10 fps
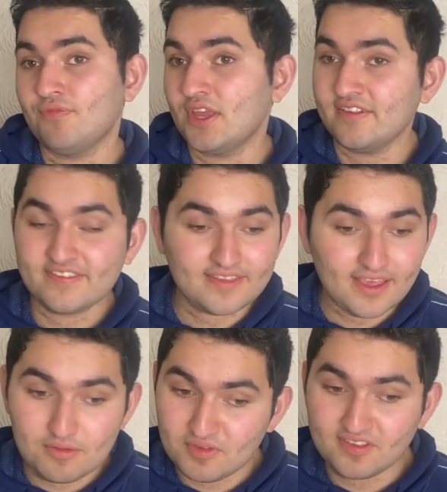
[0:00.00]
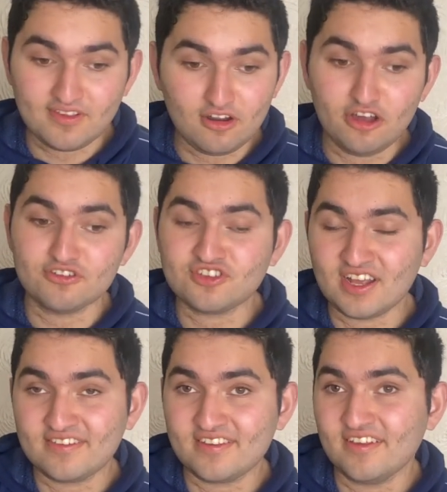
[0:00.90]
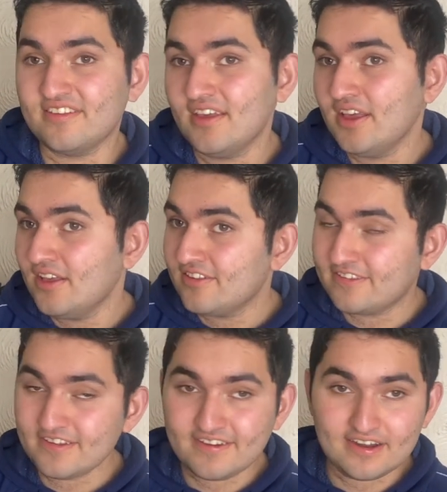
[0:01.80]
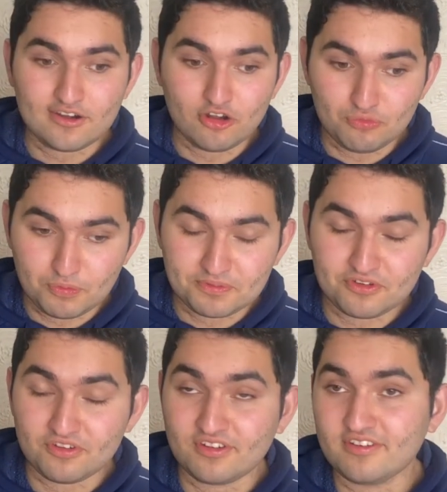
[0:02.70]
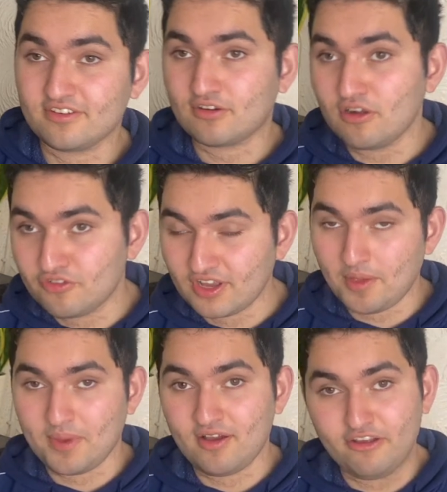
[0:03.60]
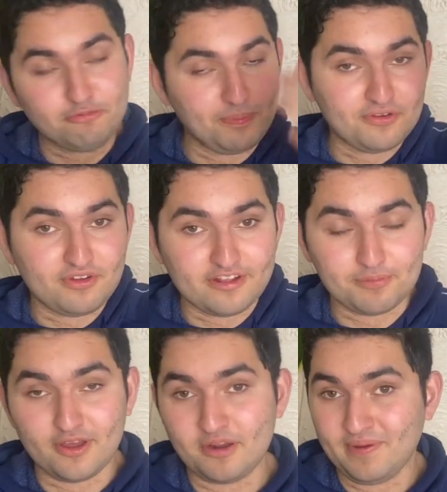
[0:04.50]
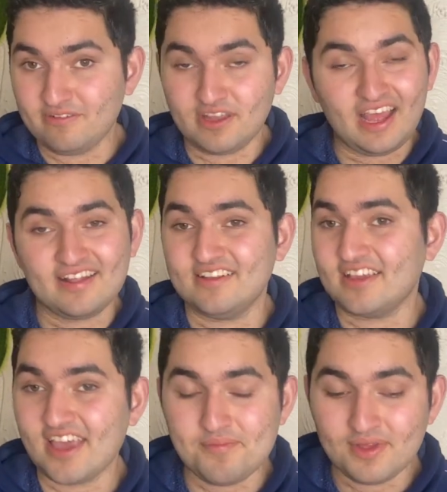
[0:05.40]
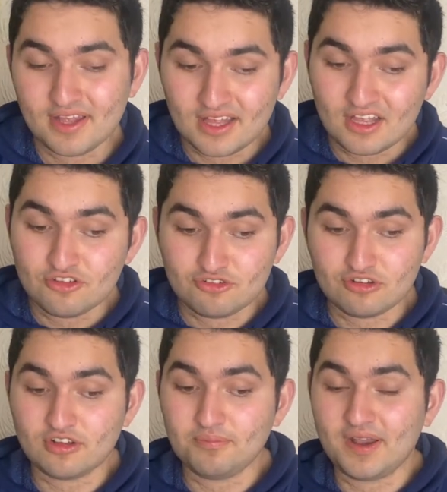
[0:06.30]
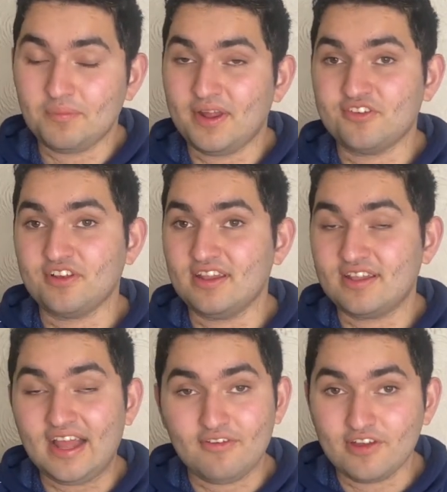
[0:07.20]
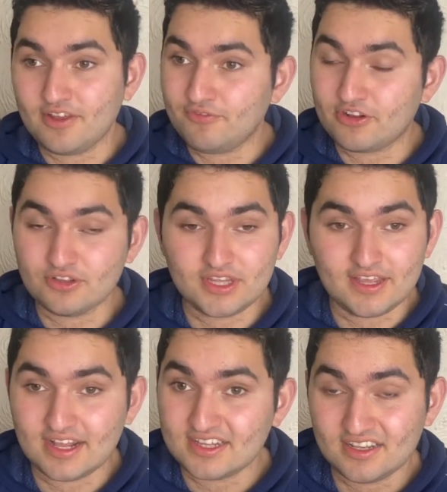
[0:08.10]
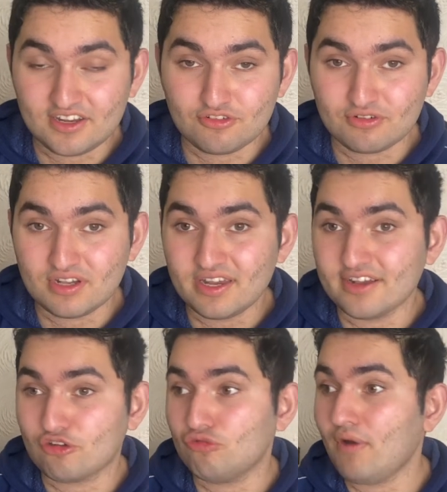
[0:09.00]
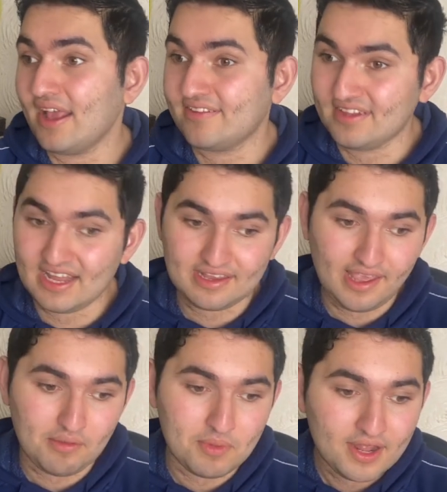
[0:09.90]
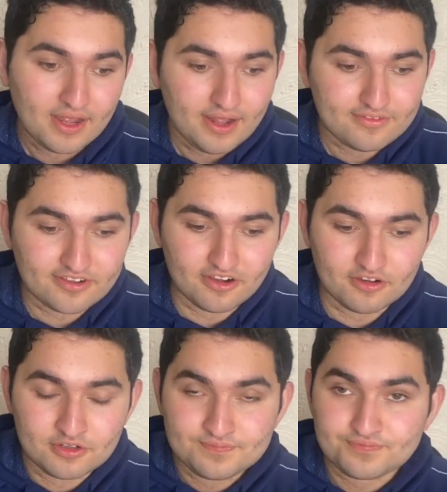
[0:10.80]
City missed a lot of chances. City had a lot of opportunities to close the game out, especially at the Bernabeu. They had the game. Should have done better managing it that way, because I think they took the lead twice in that game. So